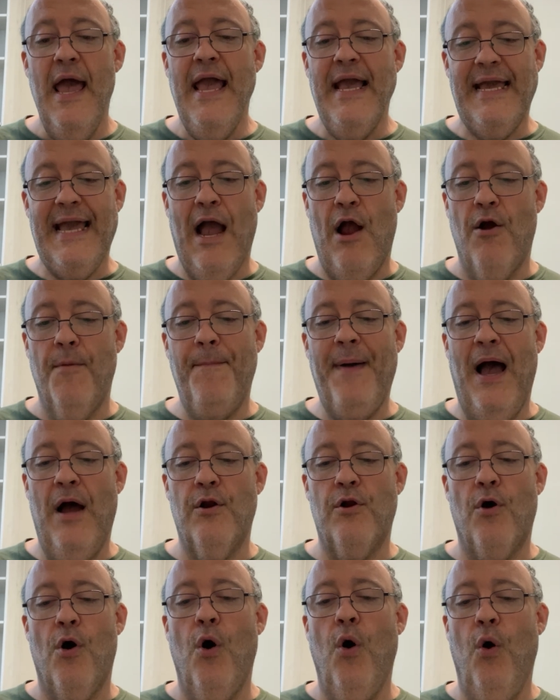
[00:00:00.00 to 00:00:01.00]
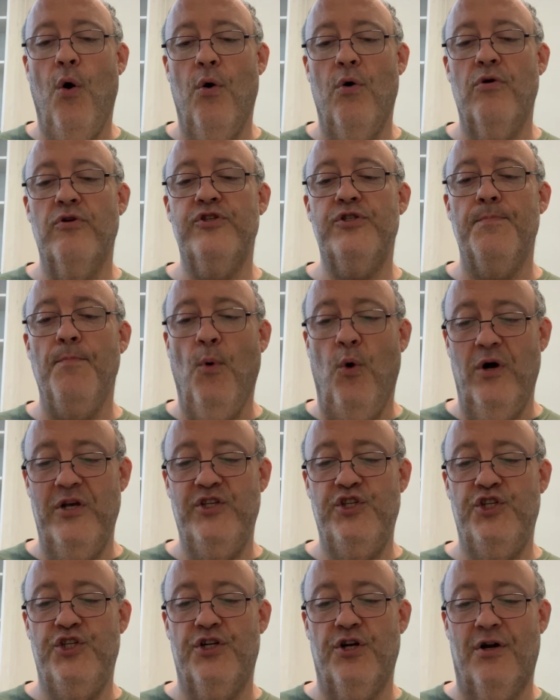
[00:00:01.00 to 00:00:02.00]
Carrot powder holds
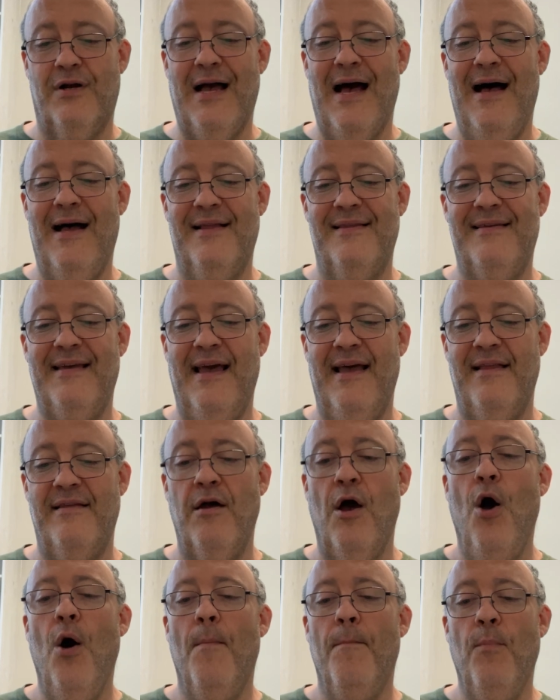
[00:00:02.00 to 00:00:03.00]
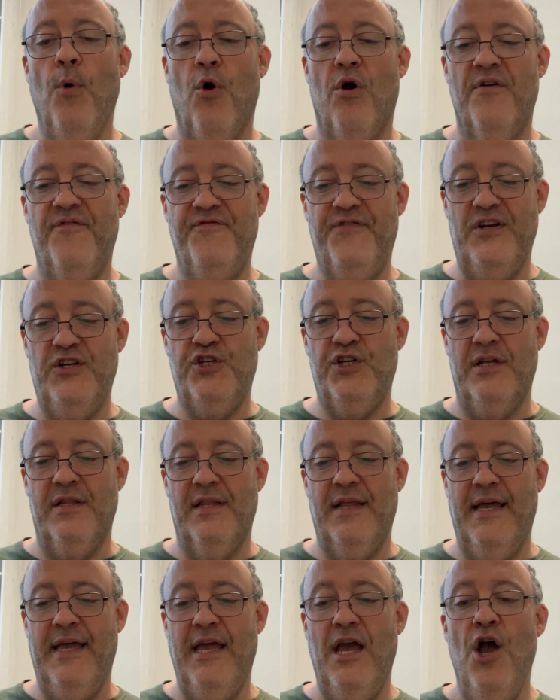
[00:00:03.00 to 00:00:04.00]
moisture content more
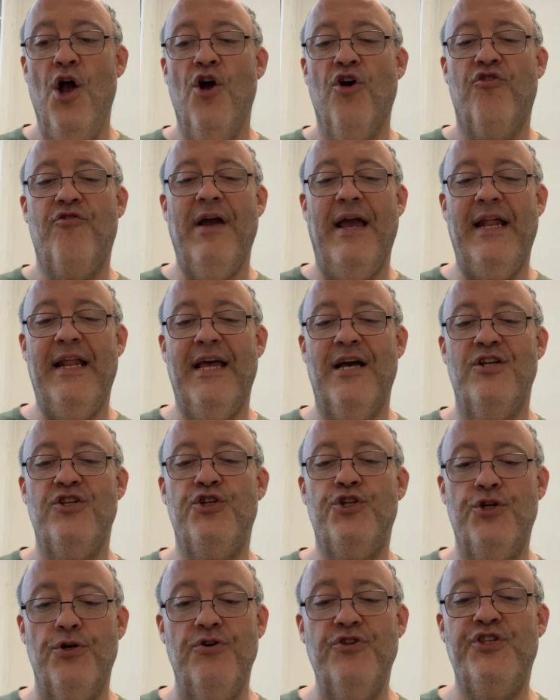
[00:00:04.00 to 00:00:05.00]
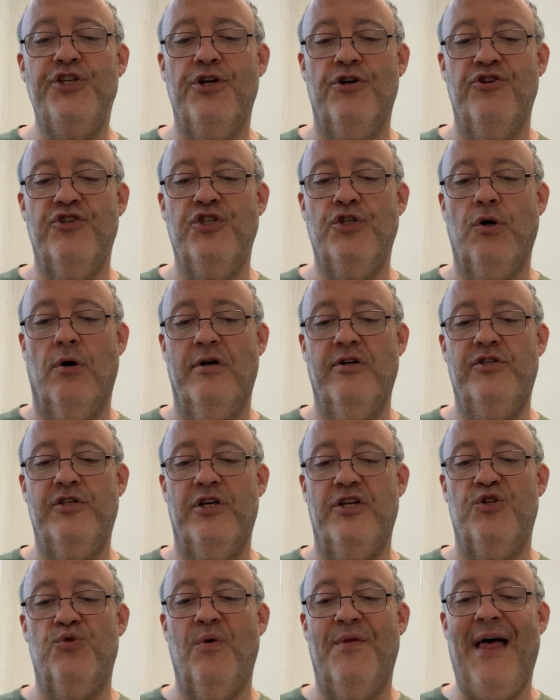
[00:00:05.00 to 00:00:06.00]
efficiently, creating a juicier
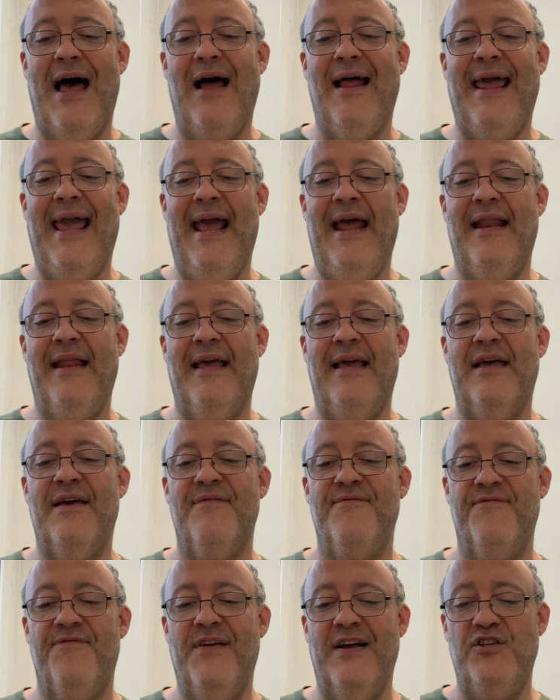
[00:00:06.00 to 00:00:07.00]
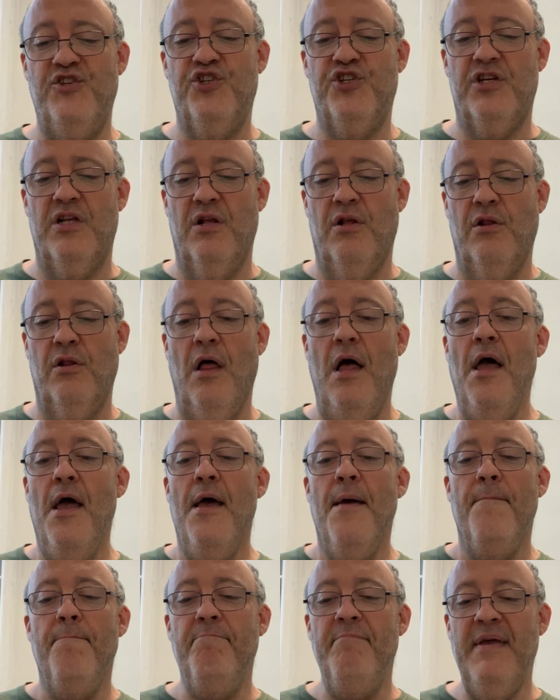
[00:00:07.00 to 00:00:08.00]
sausage without adding conventional
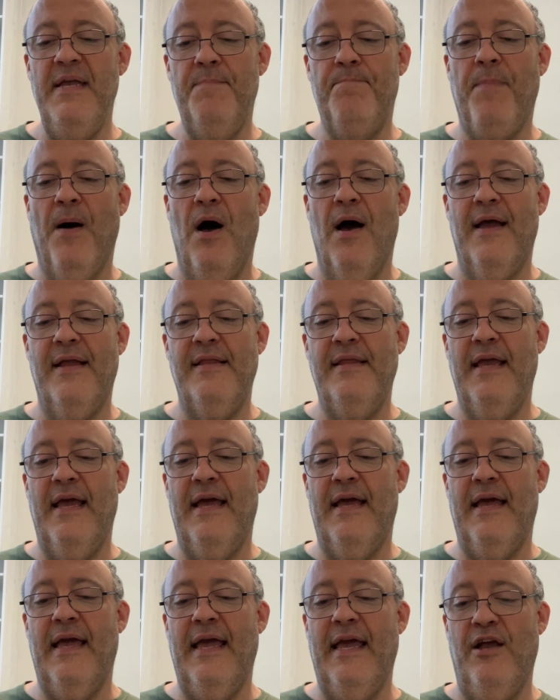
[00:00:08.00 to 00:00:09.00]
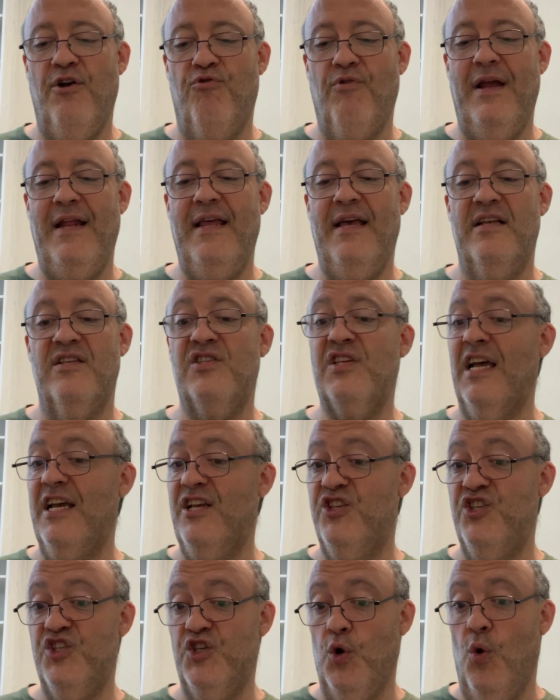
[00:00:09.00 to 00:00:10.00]
meat binding ingredients
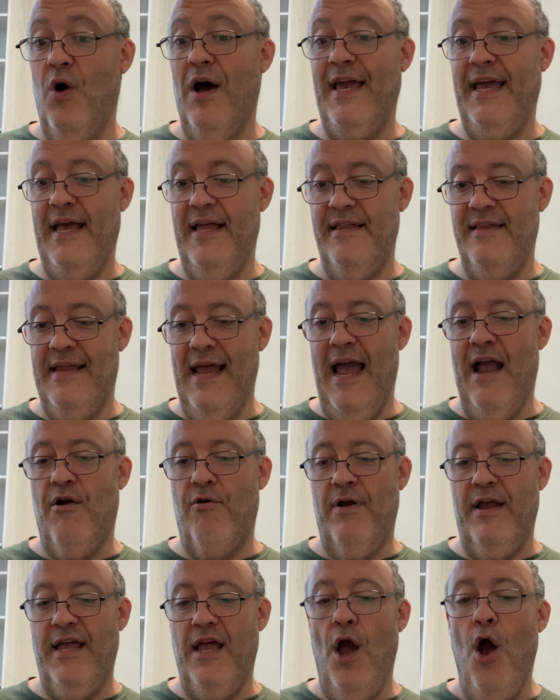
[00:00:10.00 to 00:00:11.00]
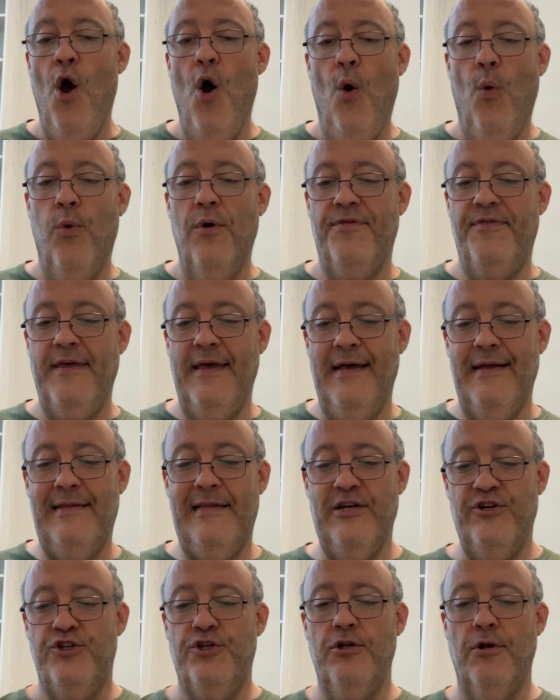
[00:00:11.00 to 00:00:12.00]
like soy and dairy, with the
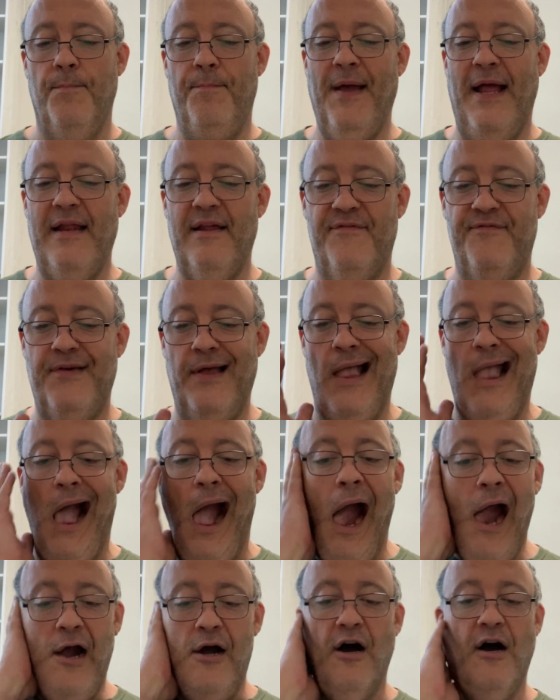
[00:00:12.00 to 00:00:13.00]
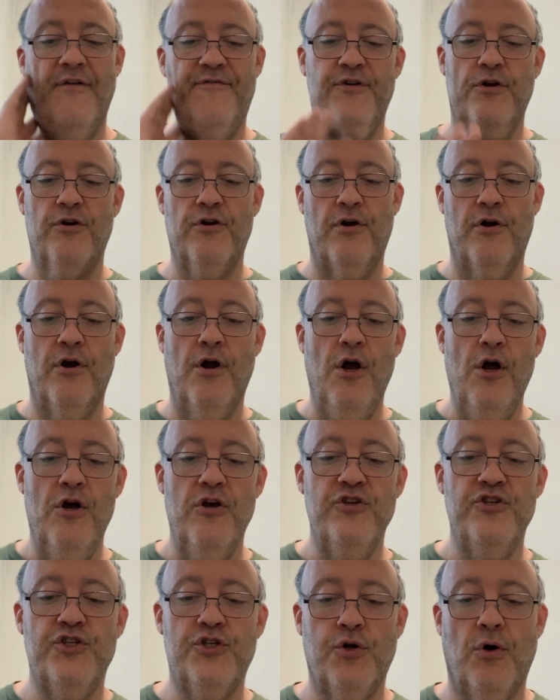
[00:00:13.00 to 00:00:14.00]
additional benefit of your
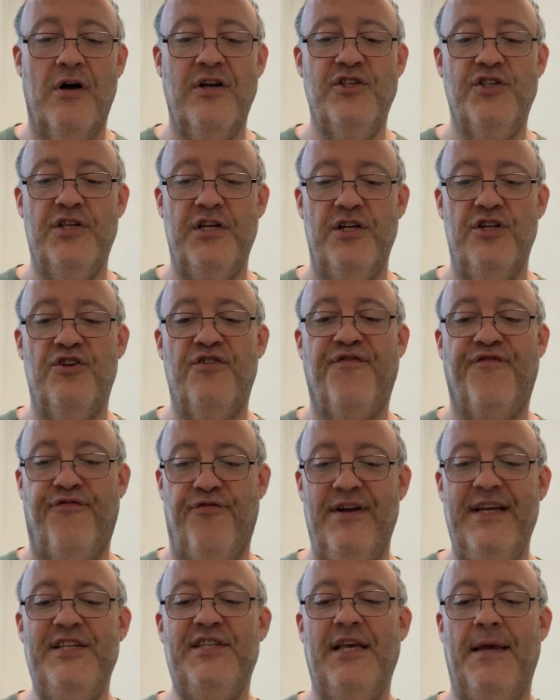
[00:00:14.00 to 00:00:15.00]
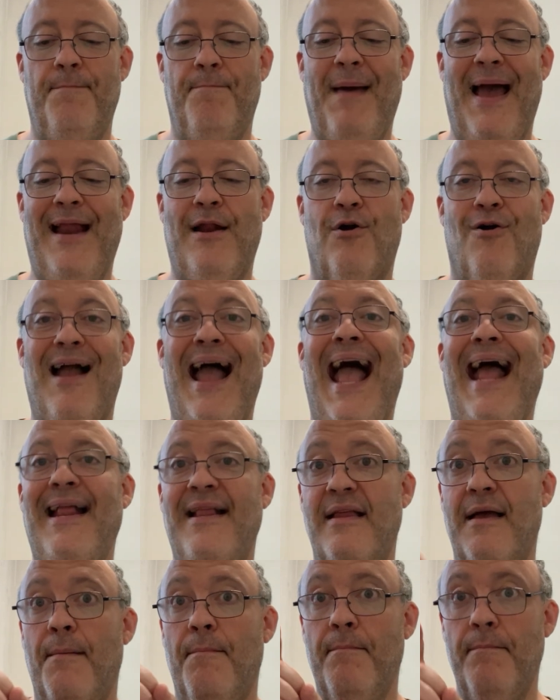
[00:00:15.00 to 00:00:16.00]
sausage freezing better
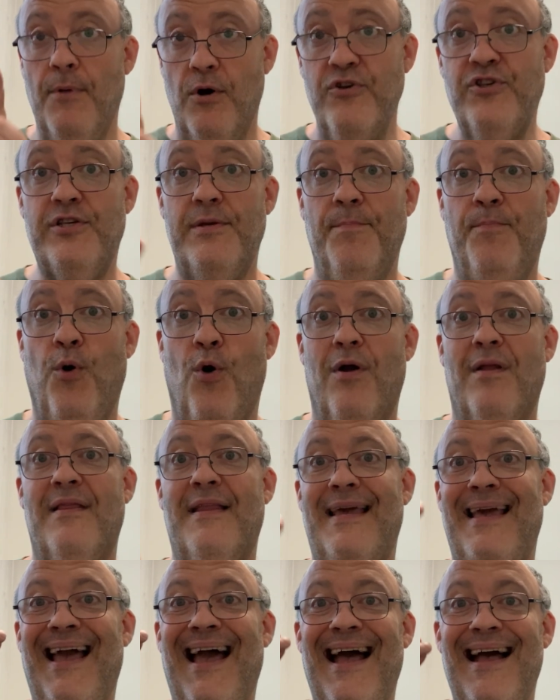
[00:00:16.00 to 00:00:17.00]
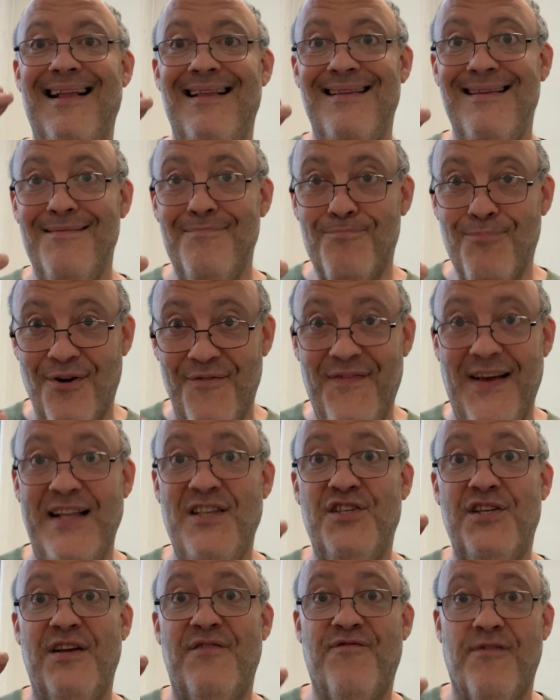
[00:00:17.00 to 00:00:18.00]
and, most importantly,
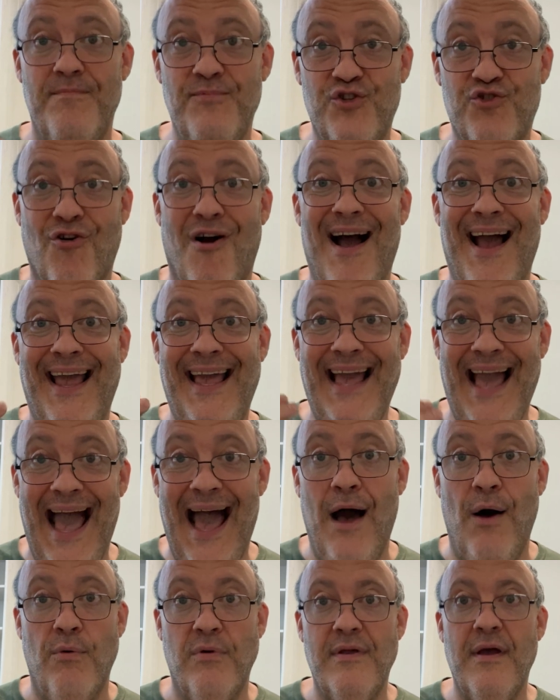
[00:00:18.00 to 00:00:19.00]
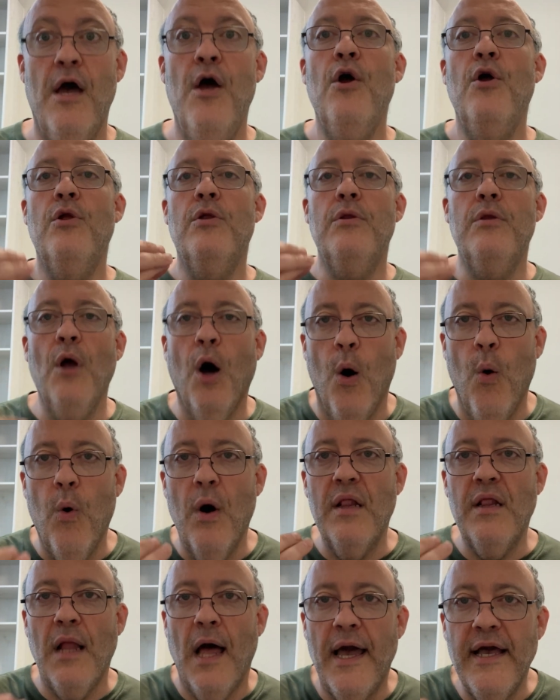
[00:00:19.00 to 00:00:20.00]
prevents it from drying out. No
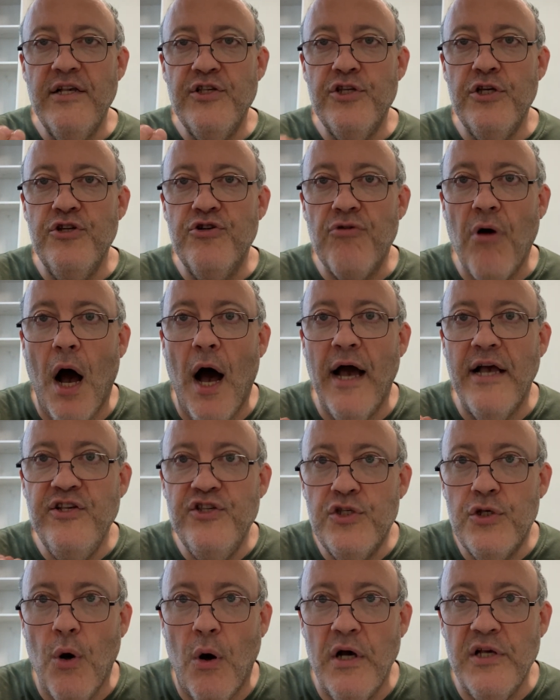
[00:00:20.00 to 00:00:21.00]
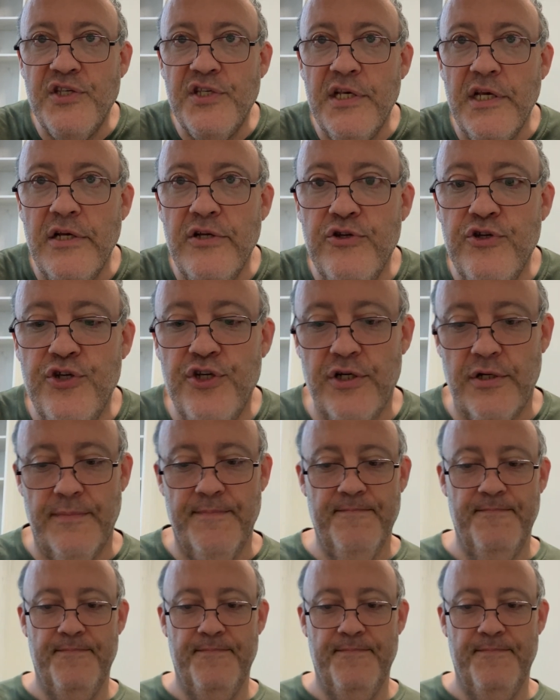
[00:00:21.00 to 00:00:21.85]
one likes a dry sausage.